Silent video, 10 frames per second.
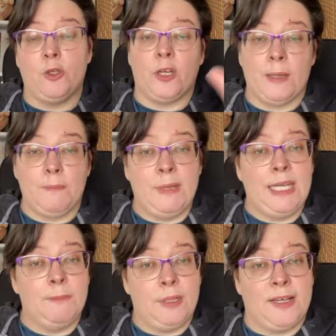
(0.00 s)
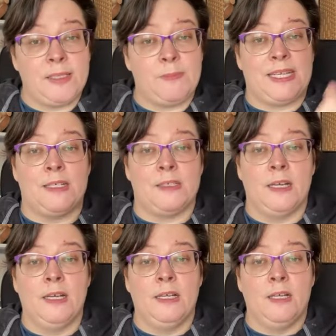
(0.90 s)
You could get medium plus because
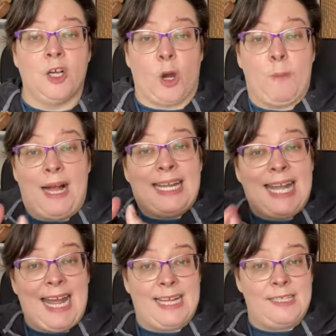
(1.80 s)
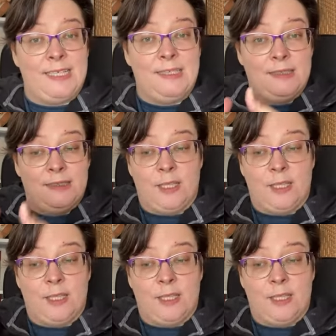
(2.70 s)
carbonic acid,